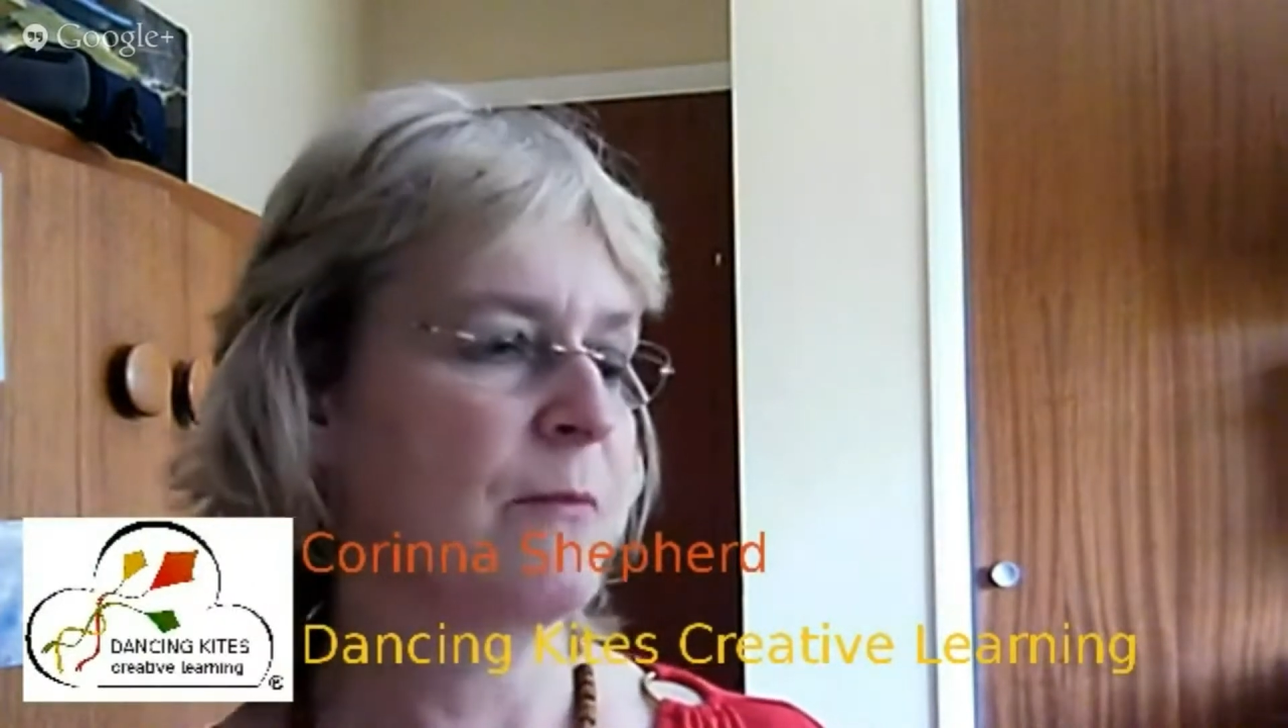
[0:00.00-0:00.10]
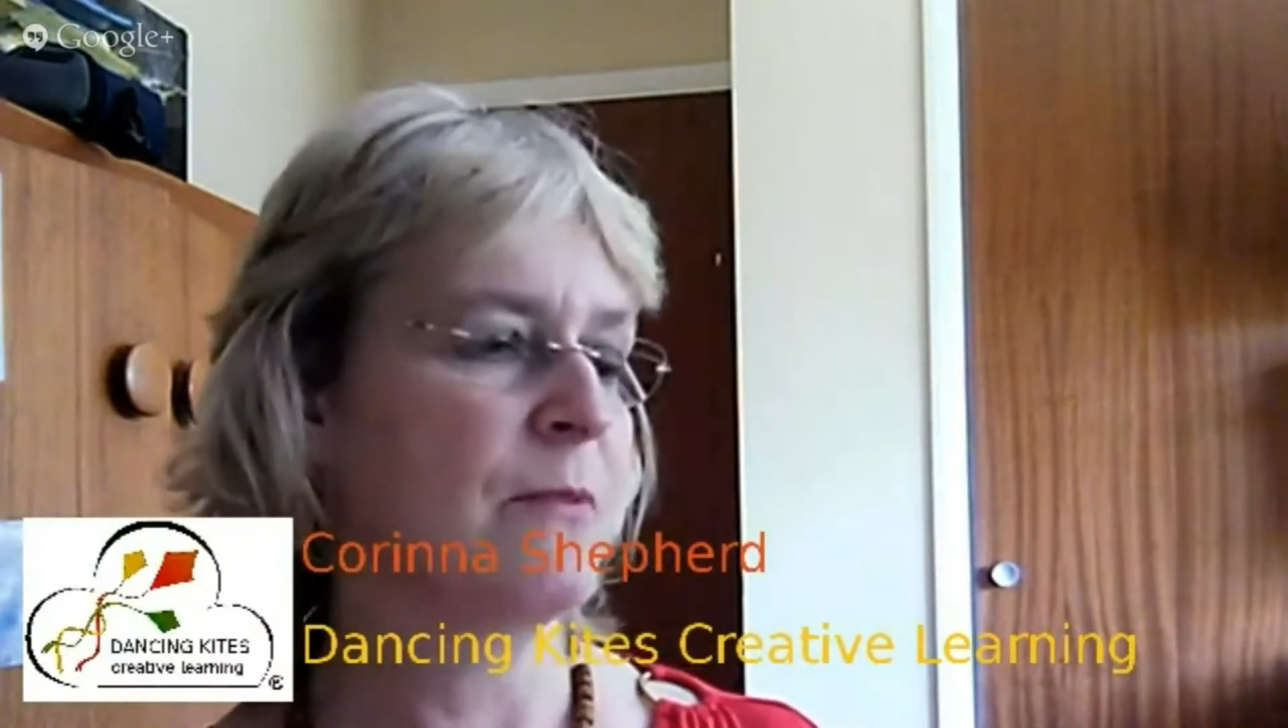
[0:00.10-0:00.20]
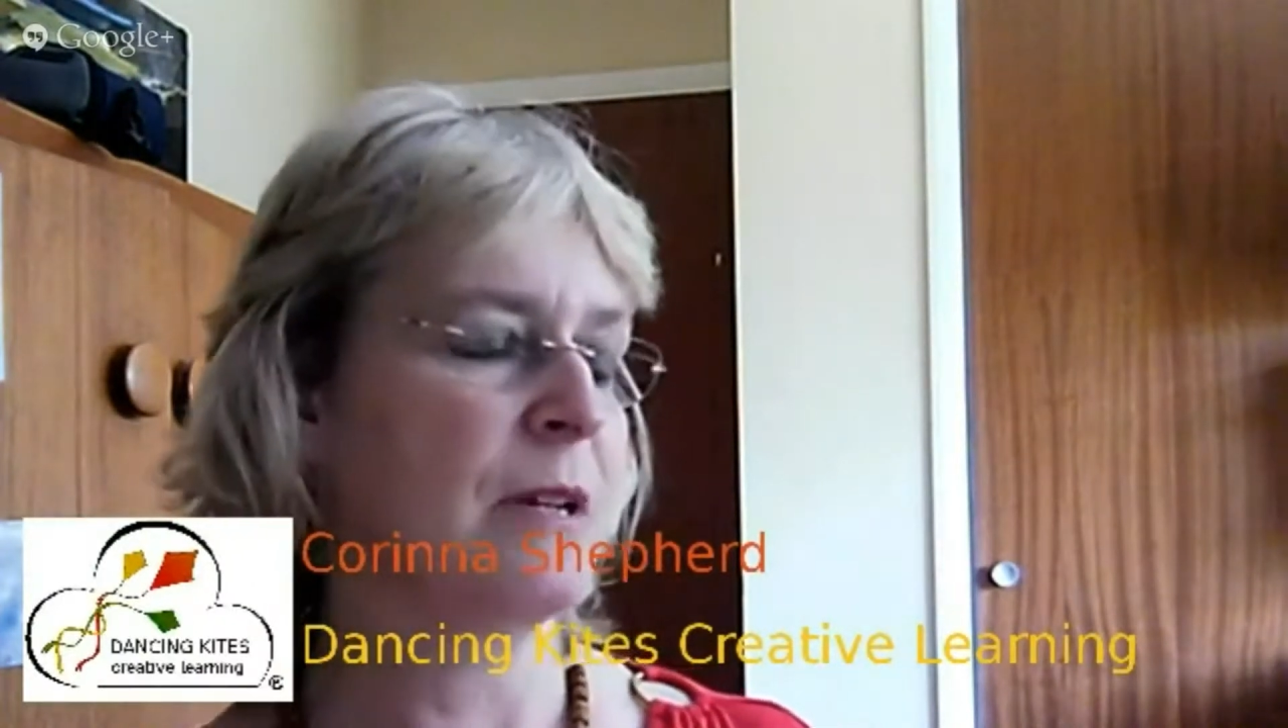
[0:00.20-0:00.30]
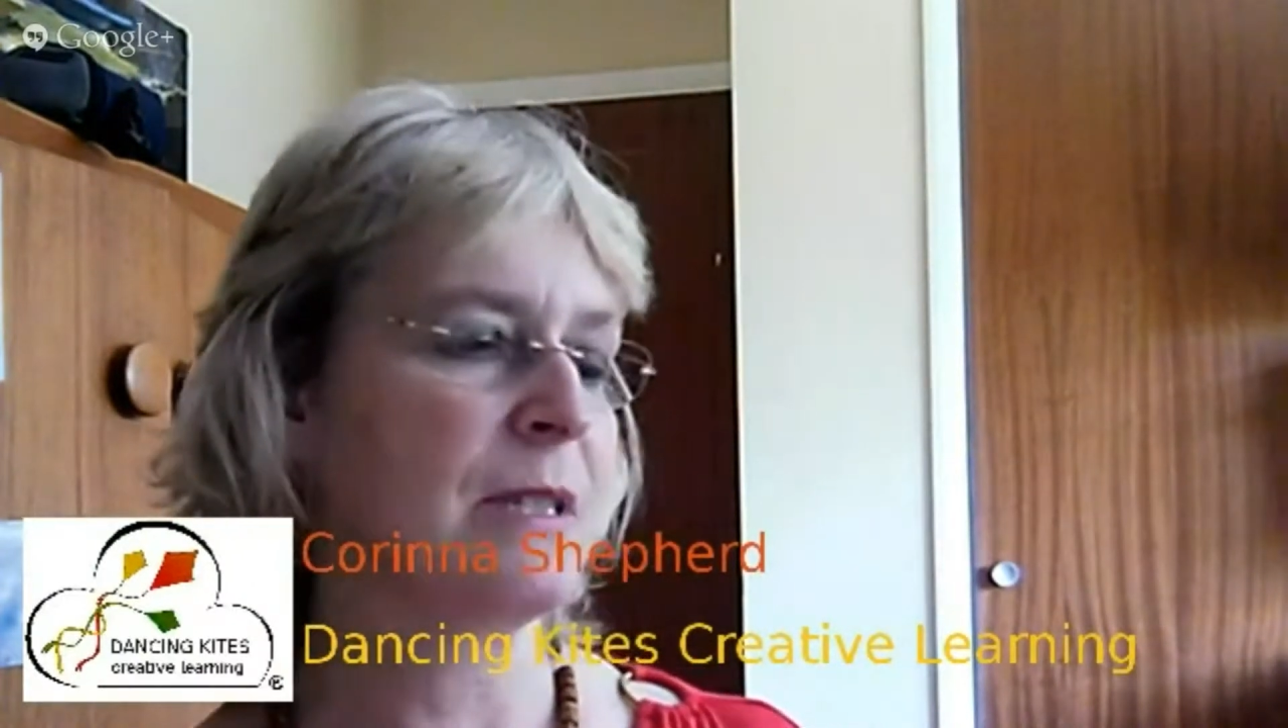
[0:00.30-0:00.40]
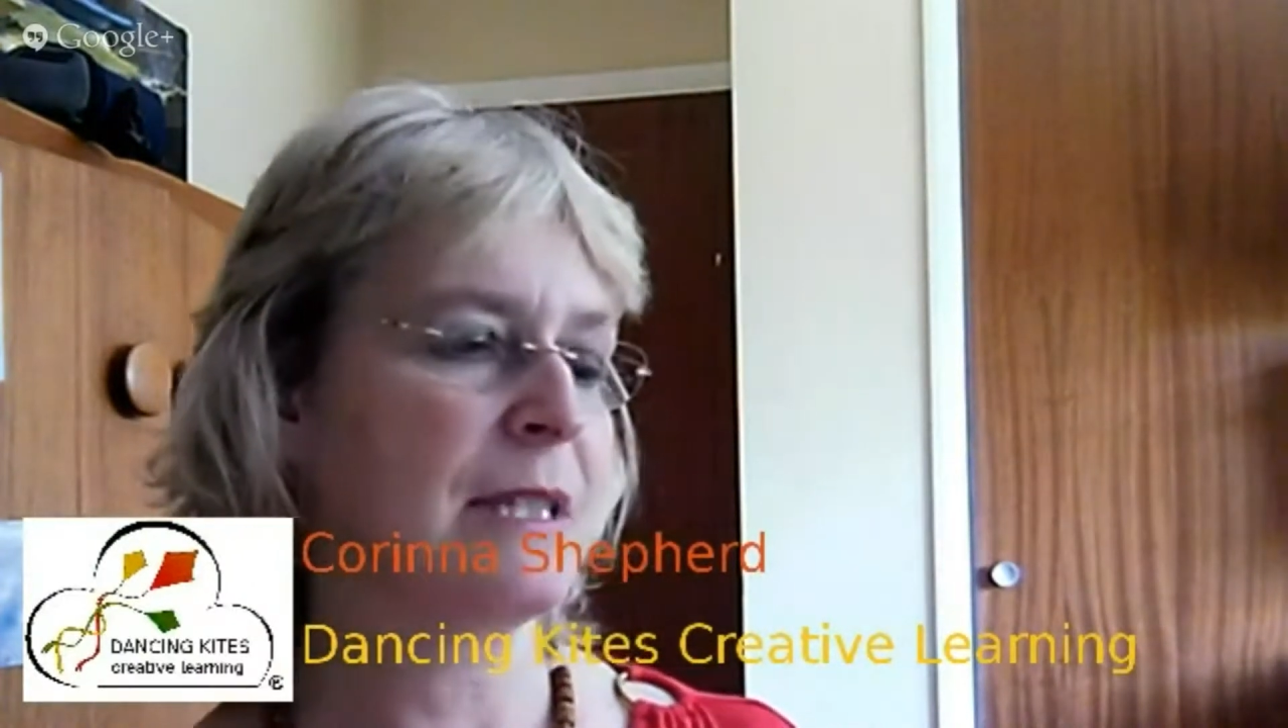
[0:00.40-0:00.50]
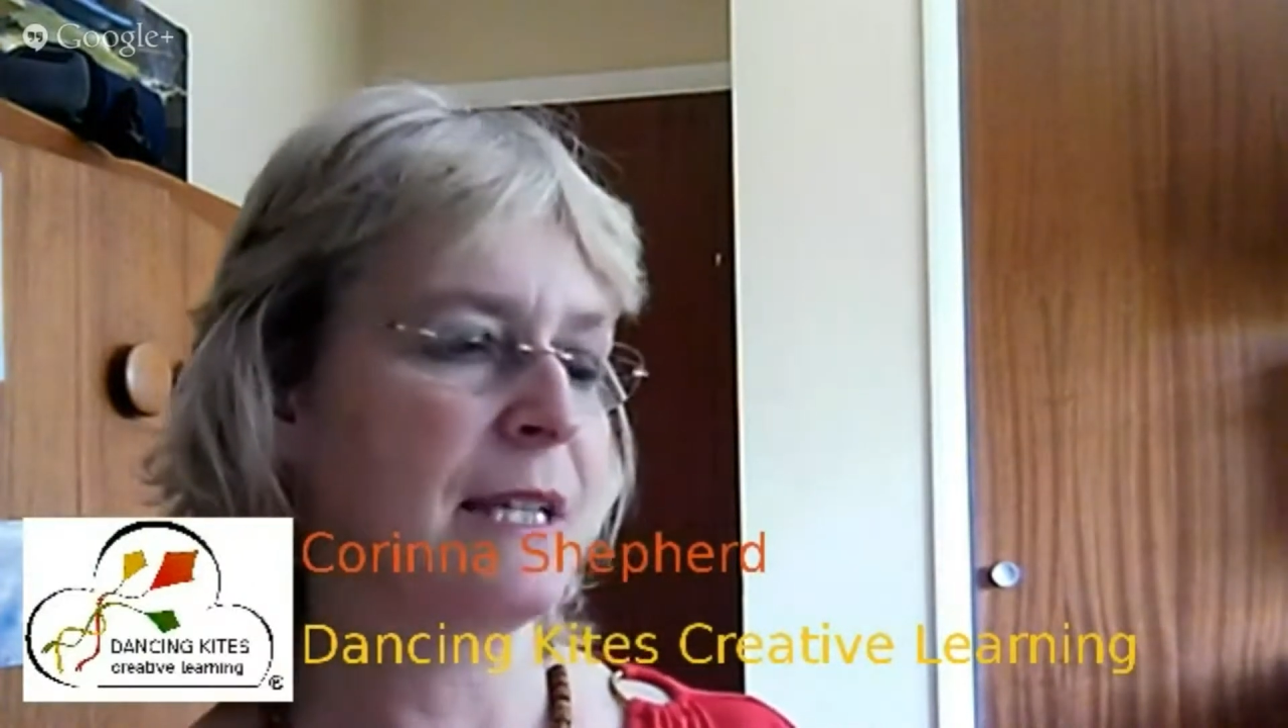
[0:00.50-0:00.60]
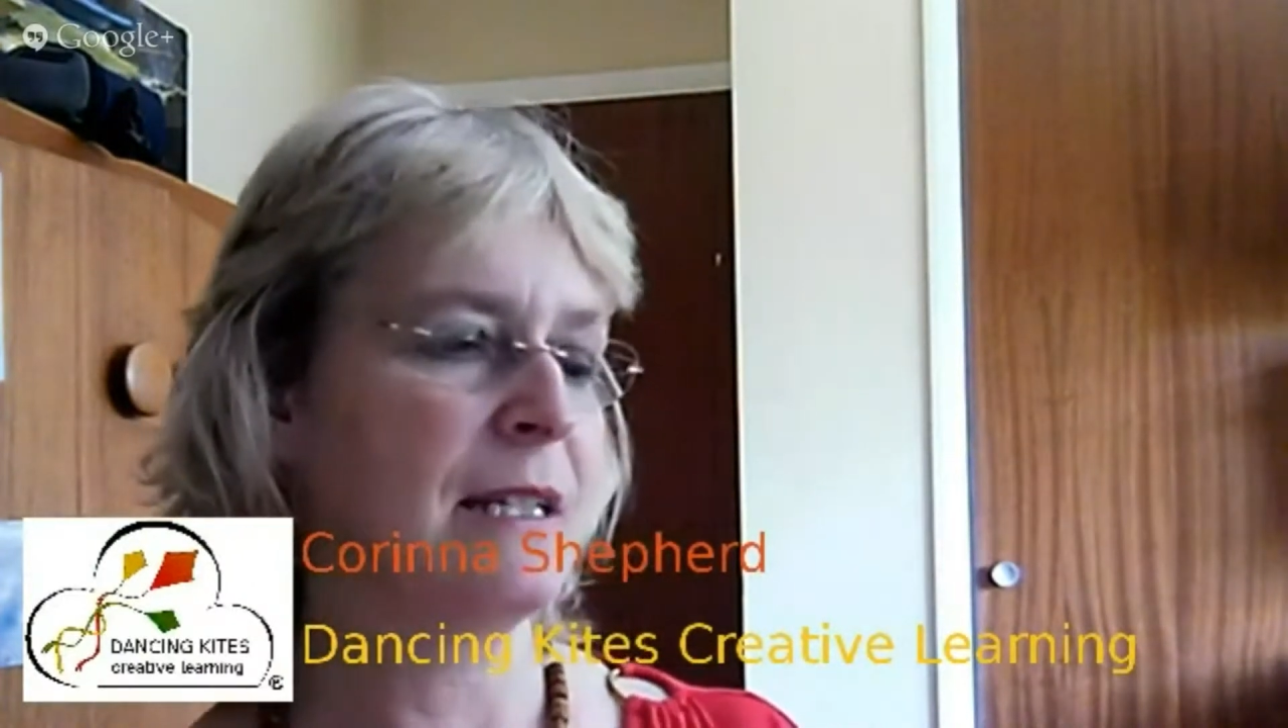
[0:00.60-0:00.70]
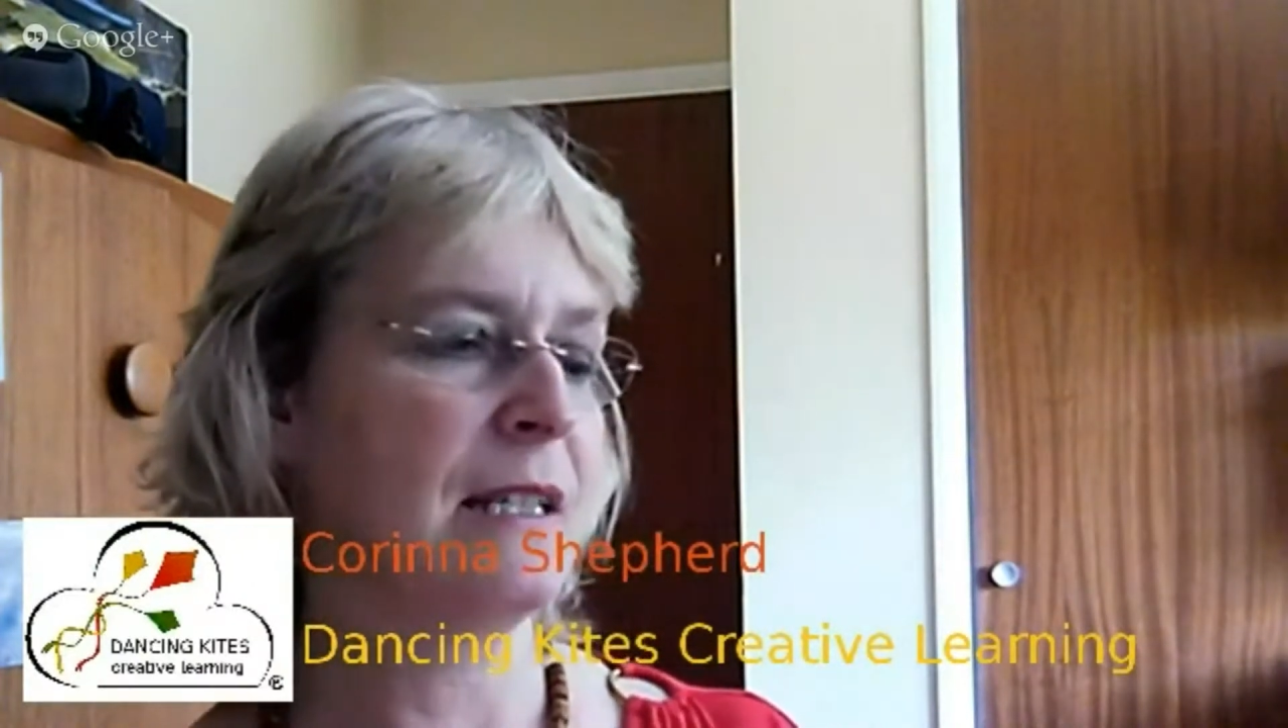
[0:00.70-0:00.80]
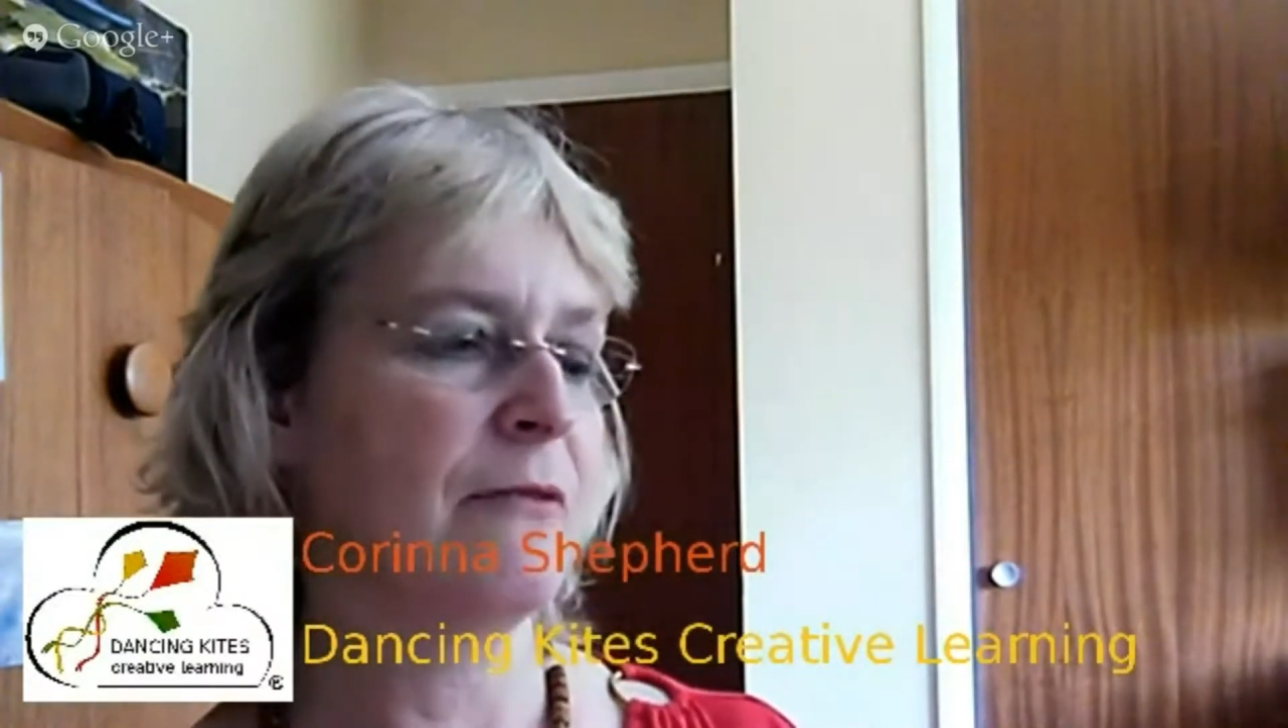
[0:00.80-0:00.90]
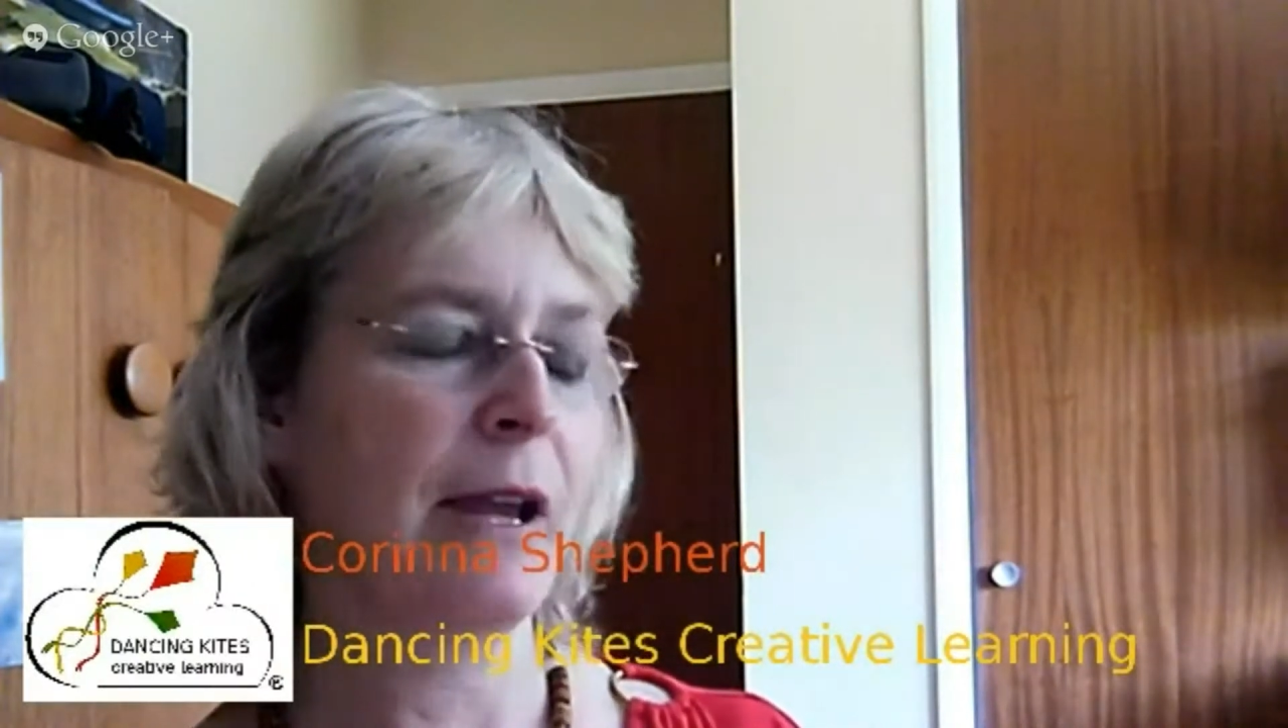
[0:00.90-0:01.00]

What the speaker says: so I'm extending